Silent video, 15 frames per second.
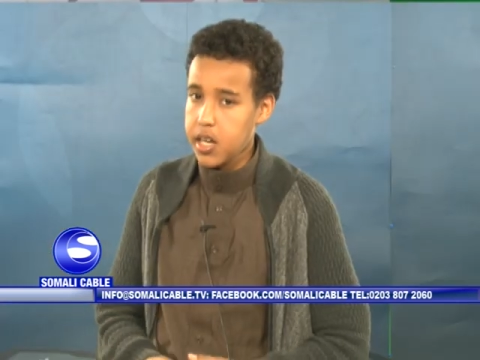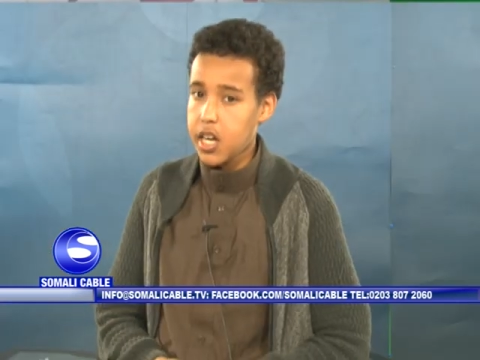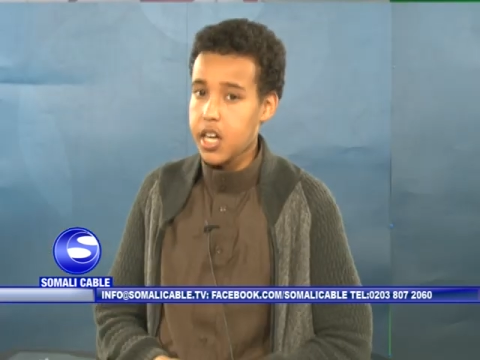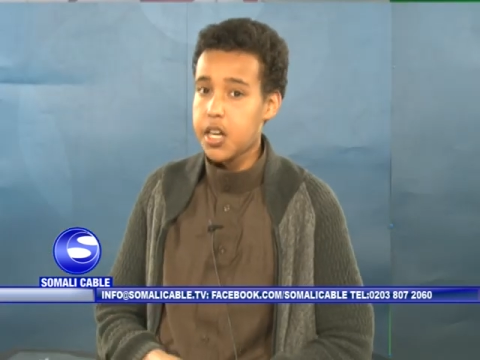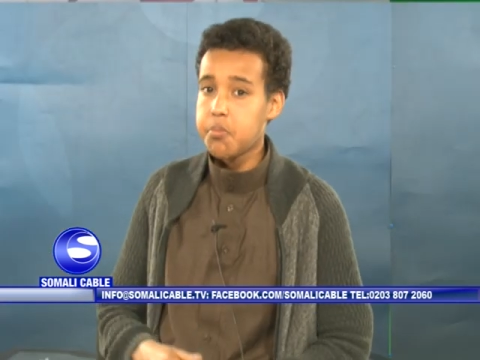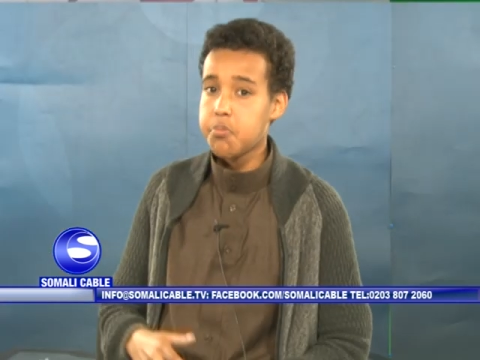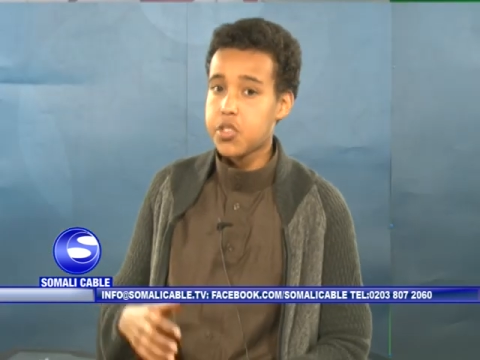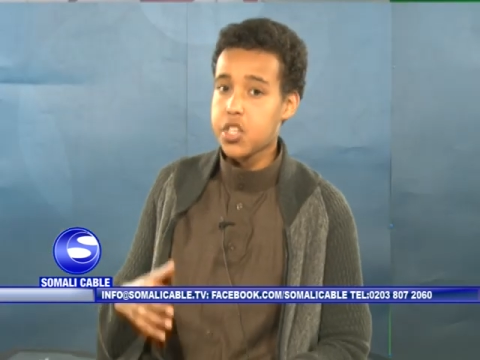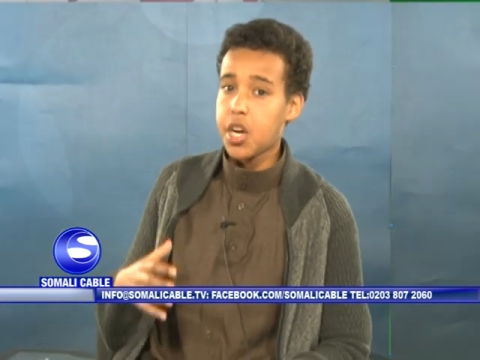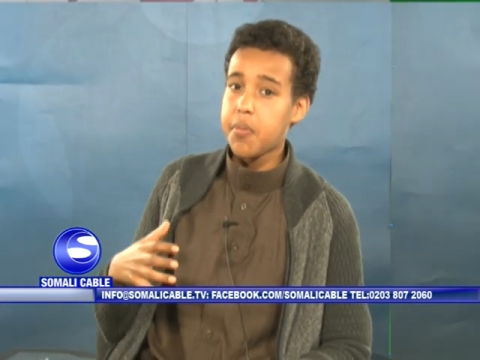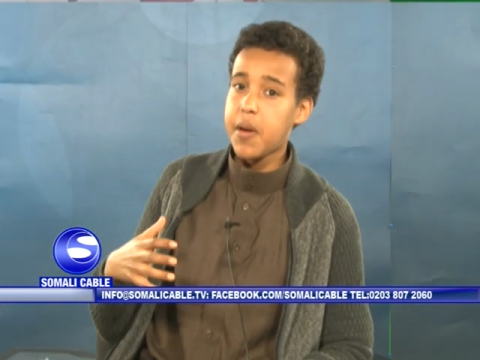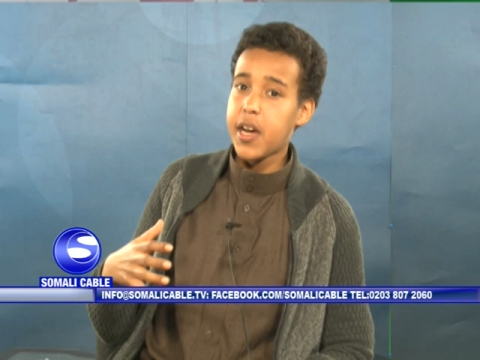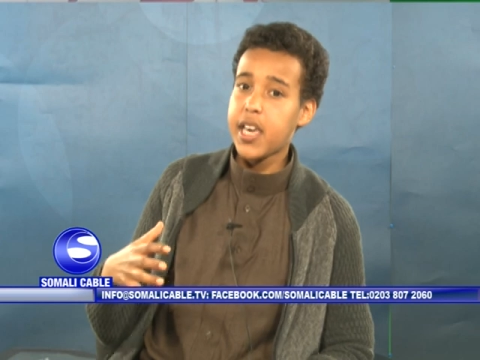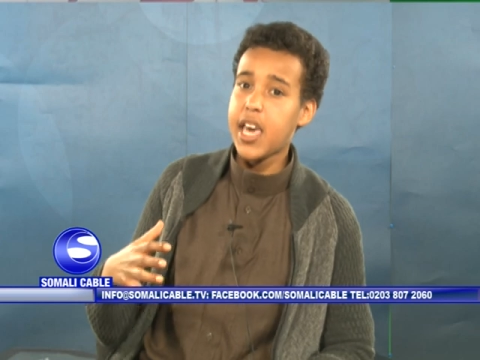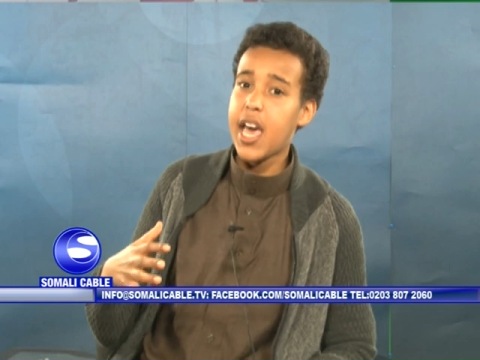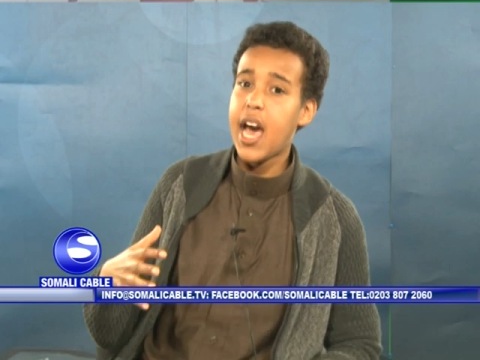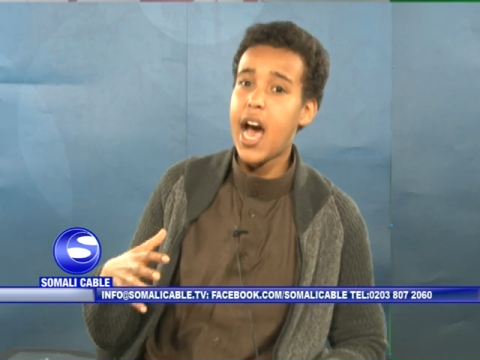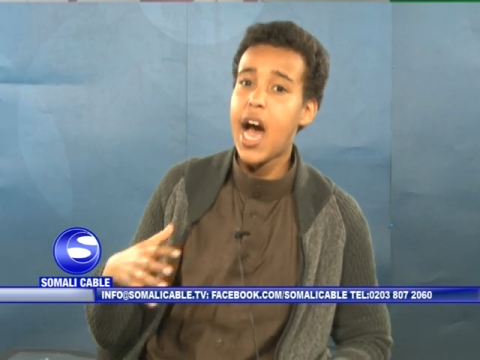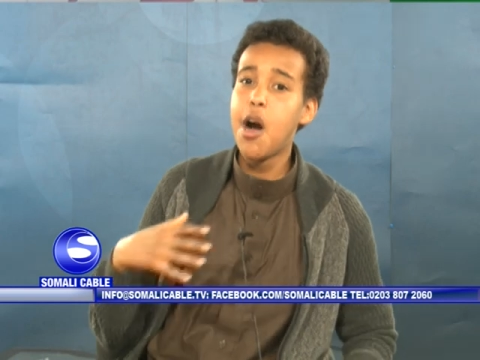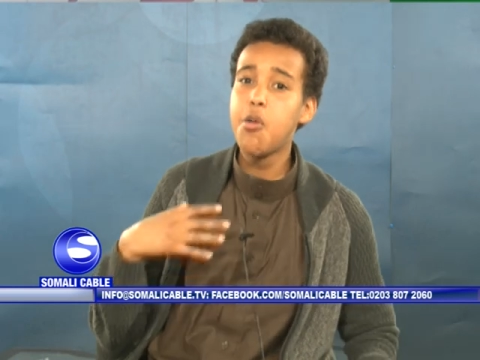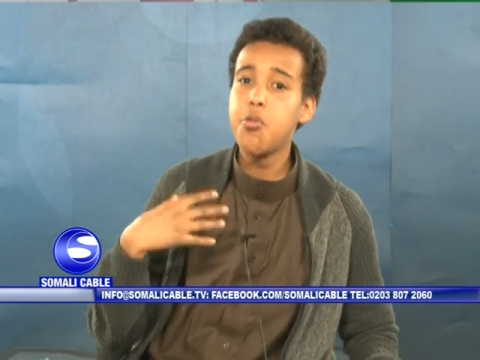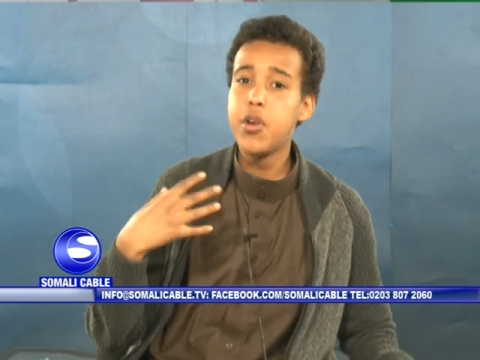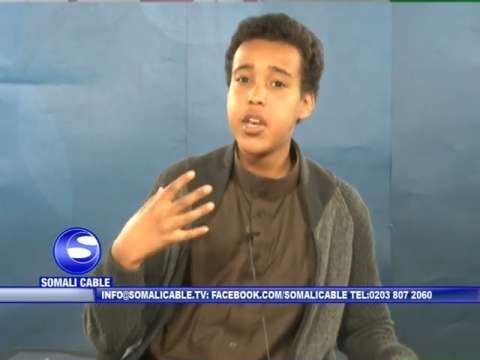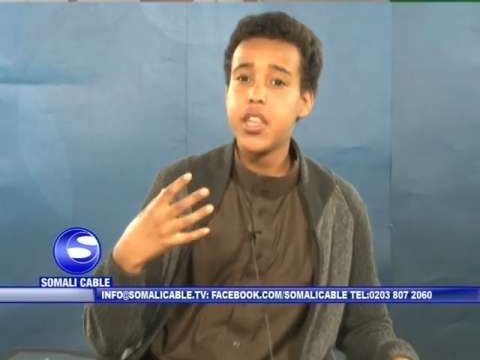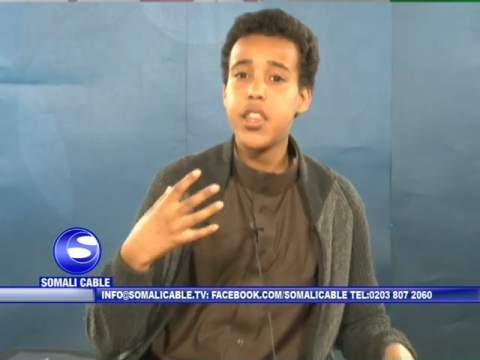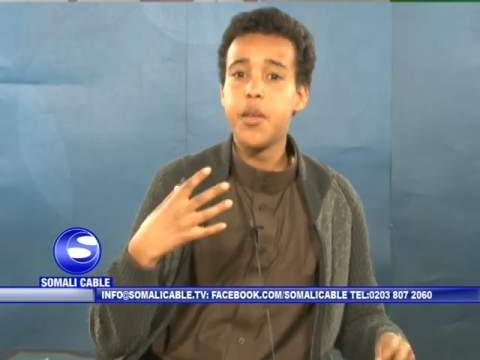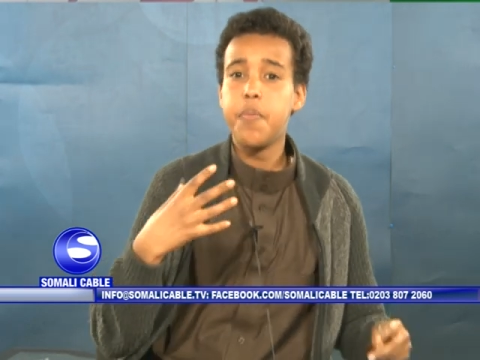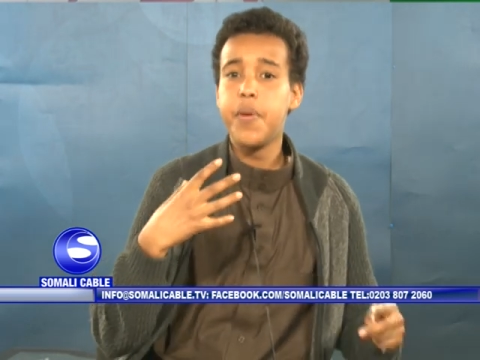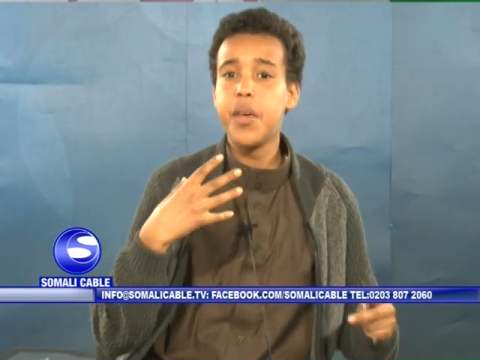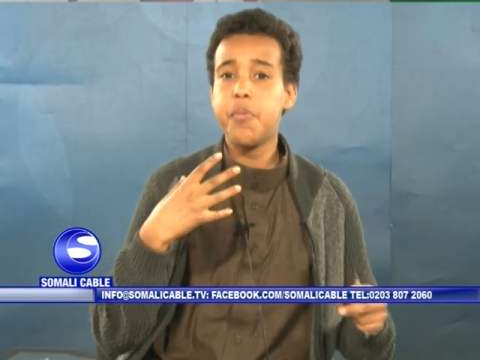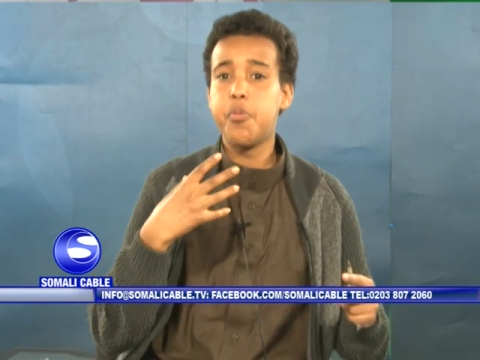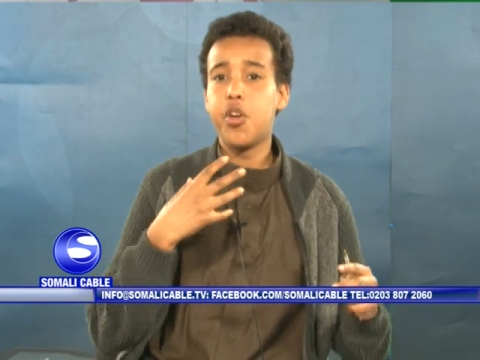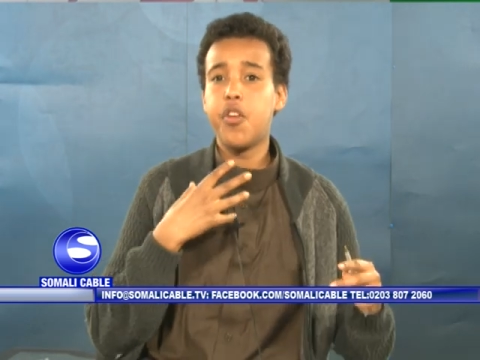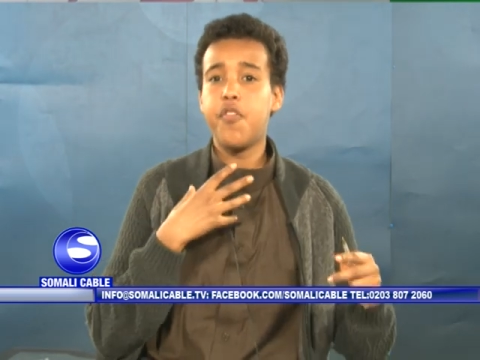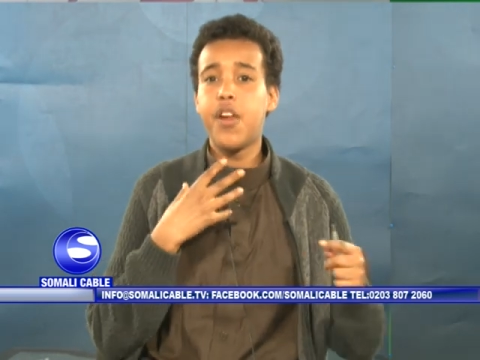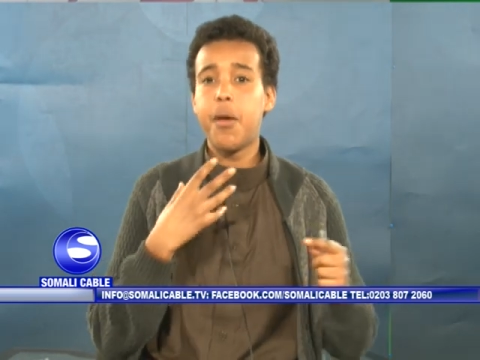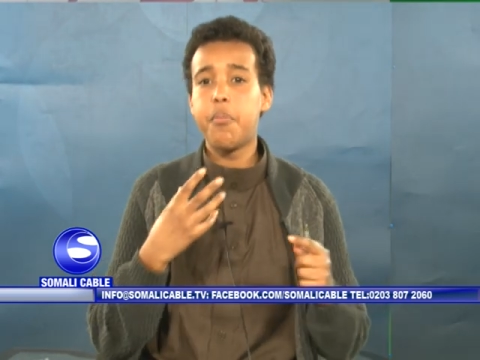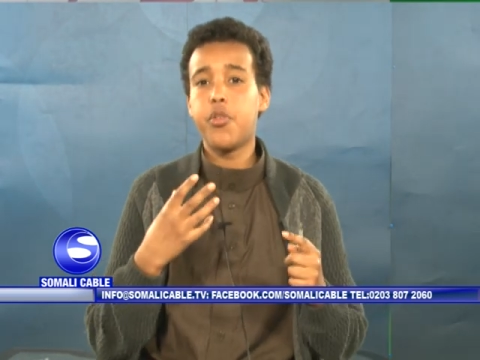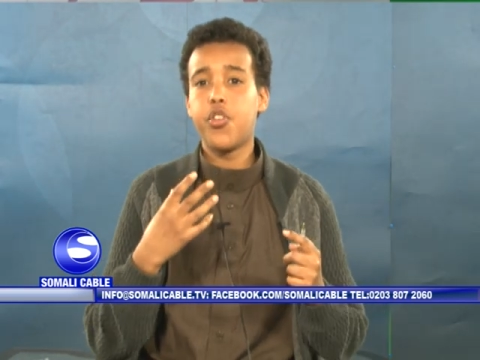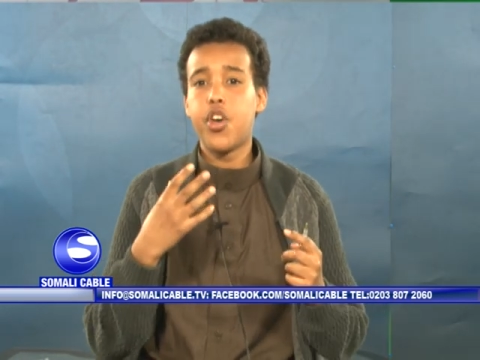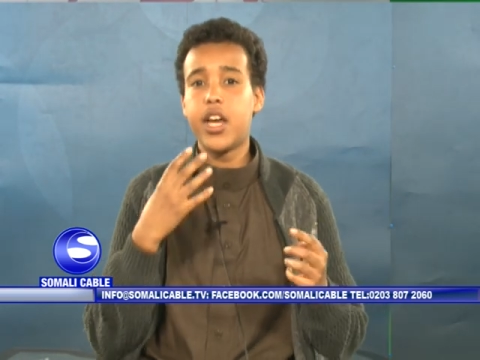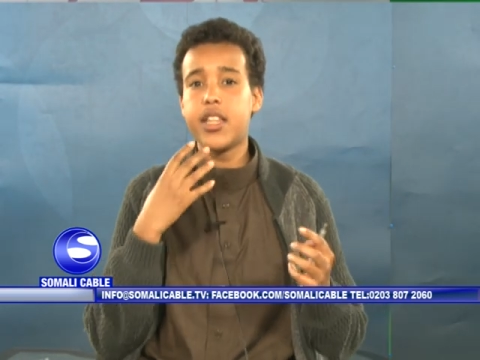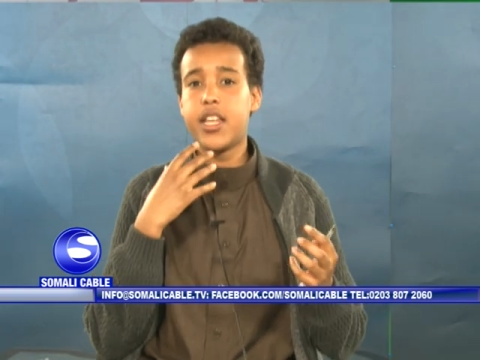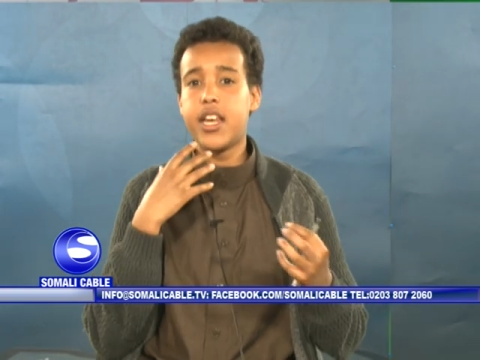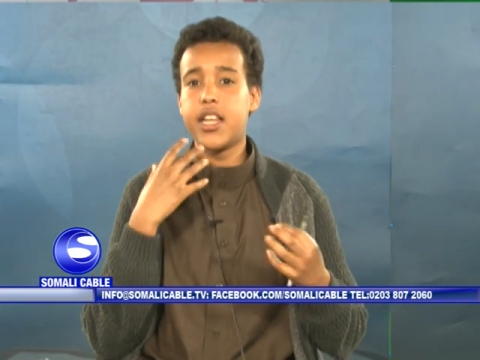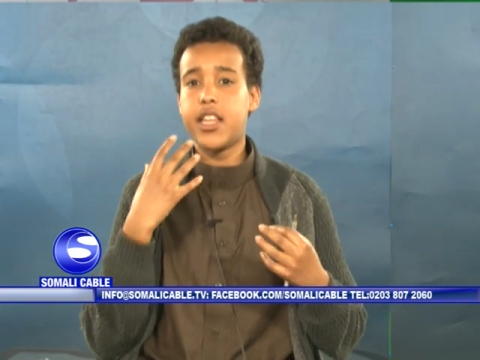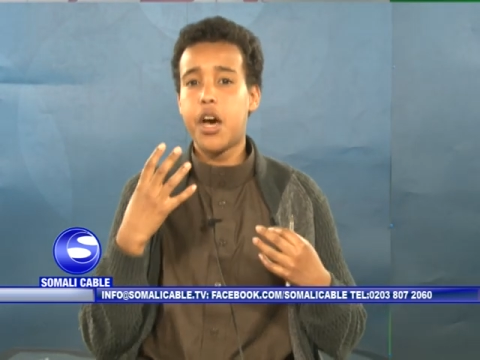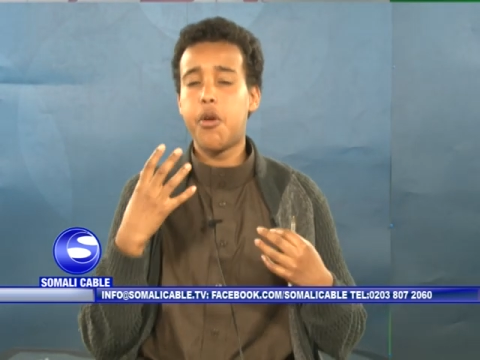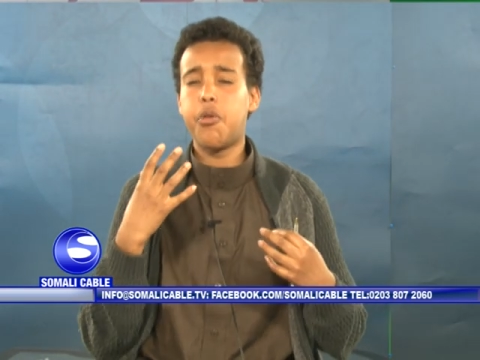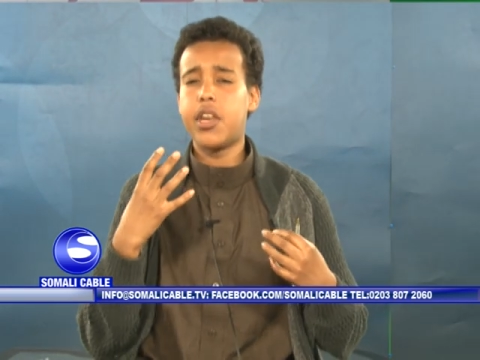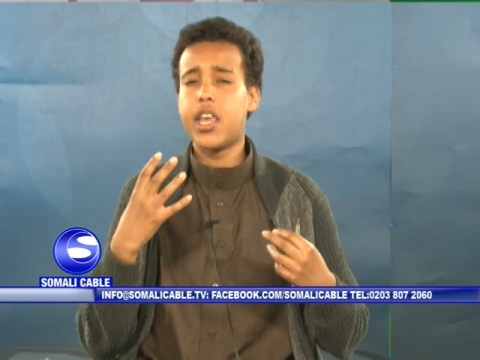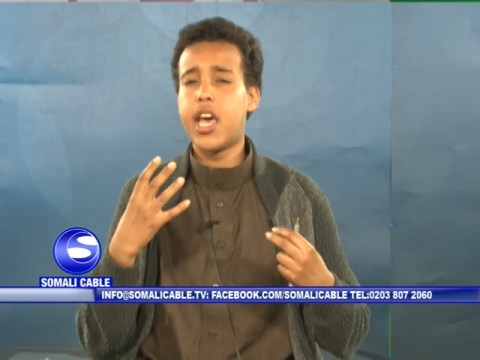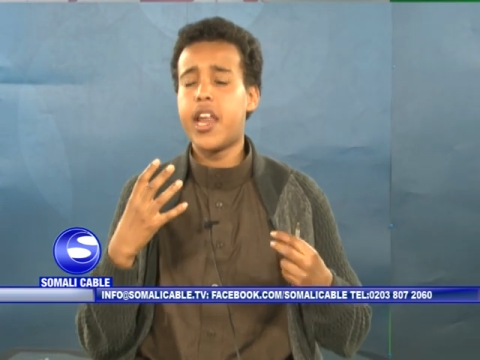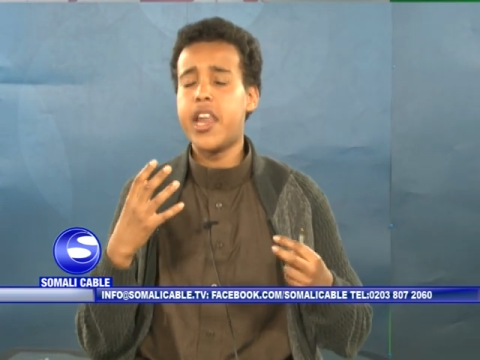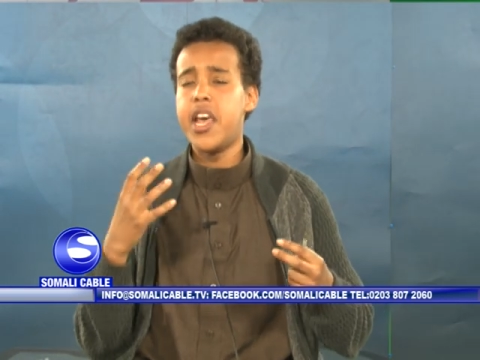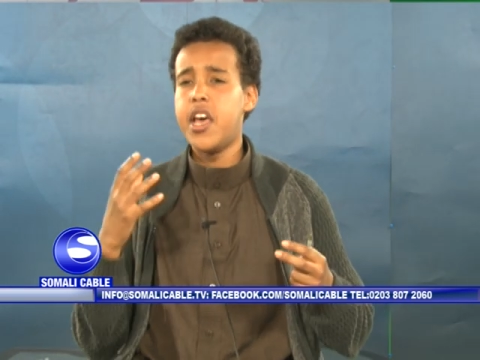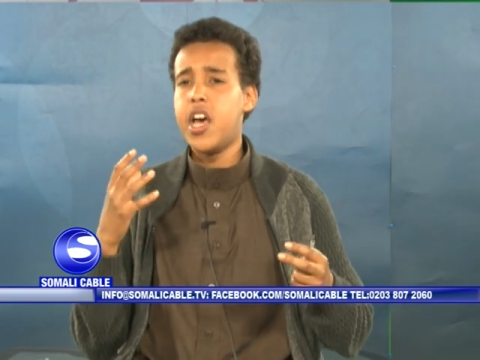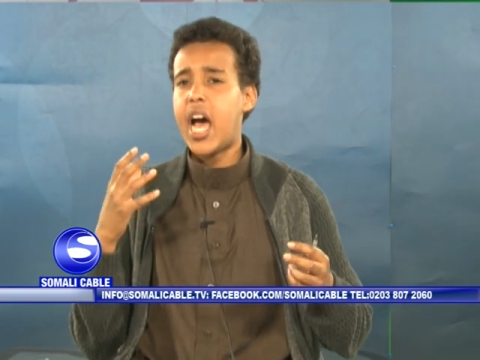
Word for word: Um, Sharmarke, how would the people of Lambeth, Had Nadawanian,